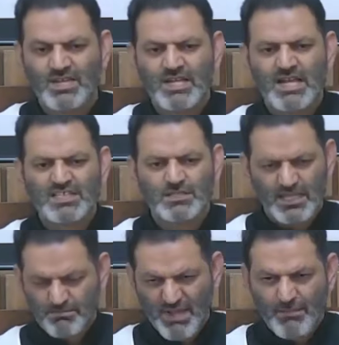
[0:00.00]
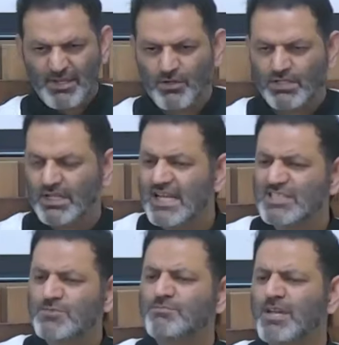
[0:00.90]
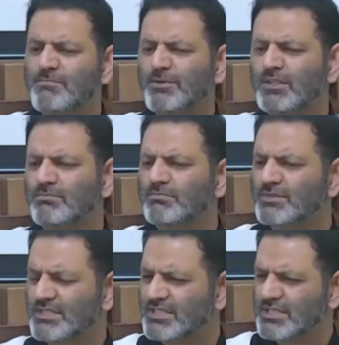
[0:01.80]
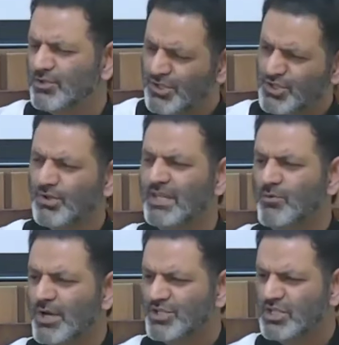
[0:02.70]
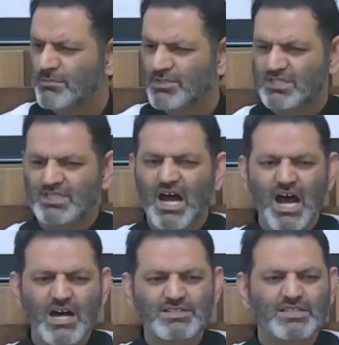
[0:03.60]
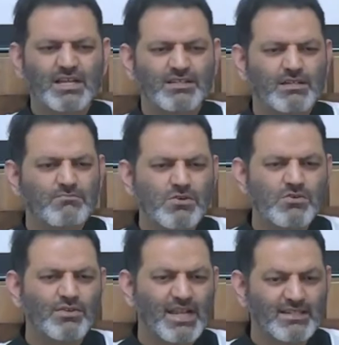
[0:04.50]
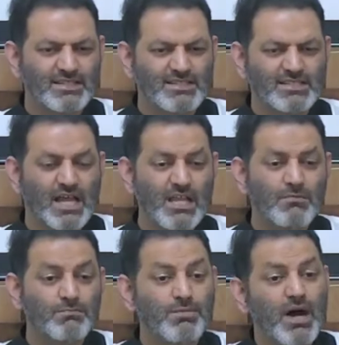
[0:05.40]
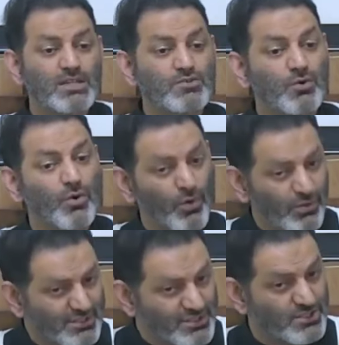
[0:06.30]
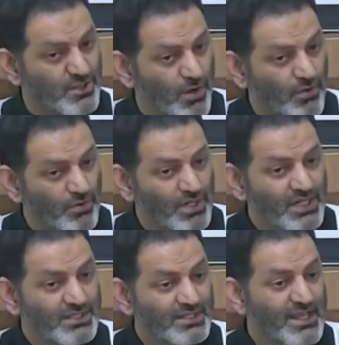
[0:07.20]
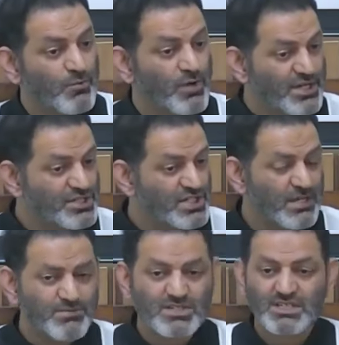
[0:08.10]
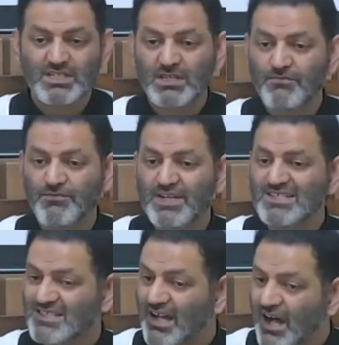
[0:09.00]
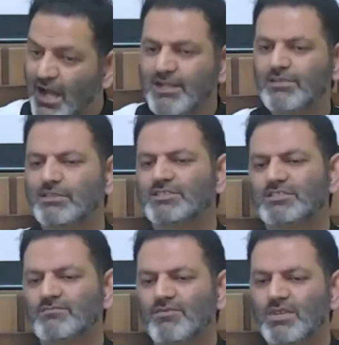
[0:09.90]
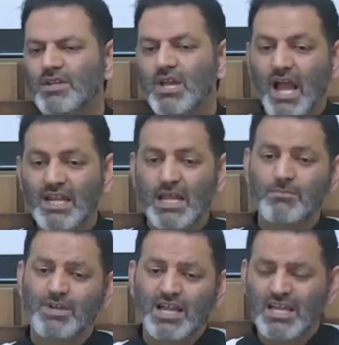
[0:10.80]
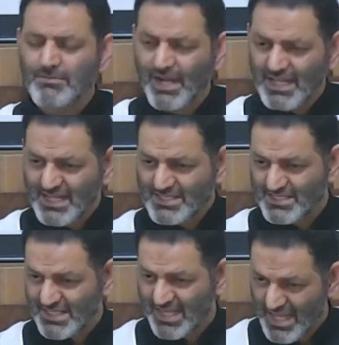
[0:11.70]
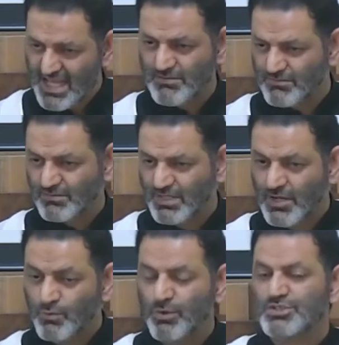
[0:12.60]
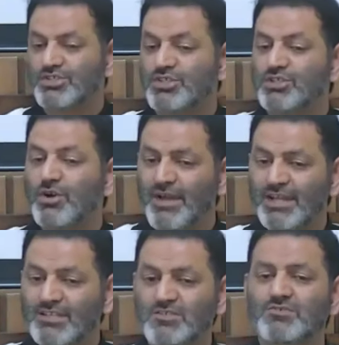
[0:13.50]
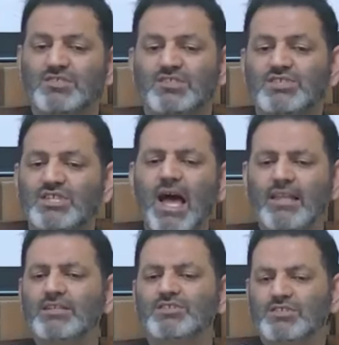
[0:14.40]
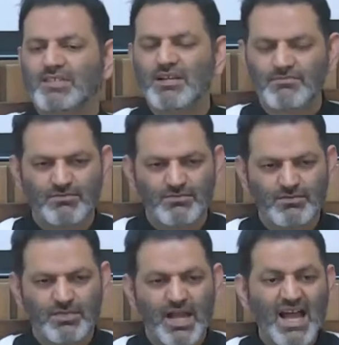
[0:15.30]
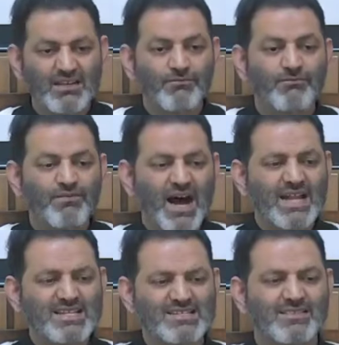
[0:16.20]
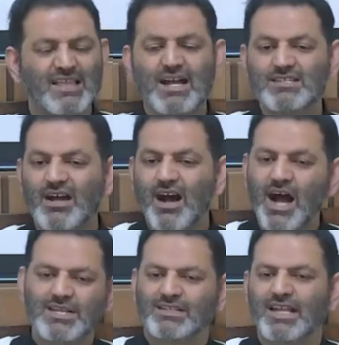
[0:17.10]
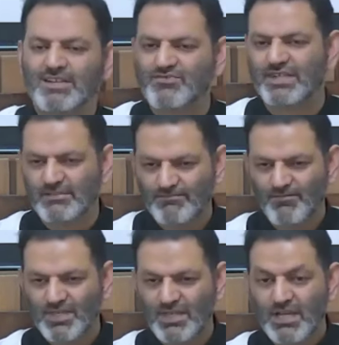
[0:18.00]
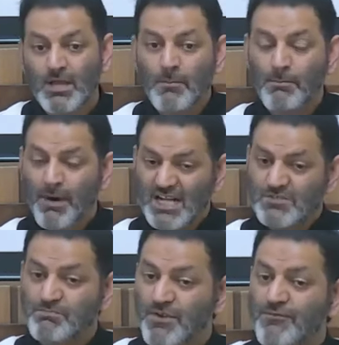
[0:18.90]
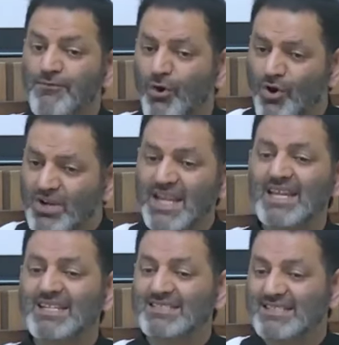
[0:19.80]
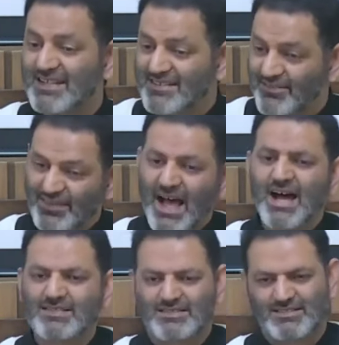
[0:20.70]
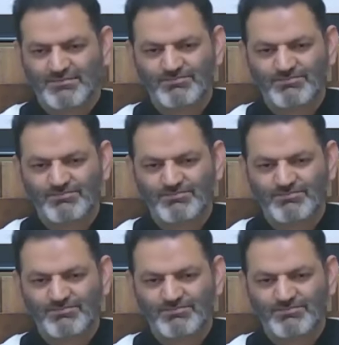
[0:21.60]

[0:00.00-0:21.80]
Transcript: his in Babylon, his people not only worshipped stars and the moon and the sun, but also they worshipped different idols. And Ibrahim alayhi salam was going to challenge them and fight that idolatry. But before he did that,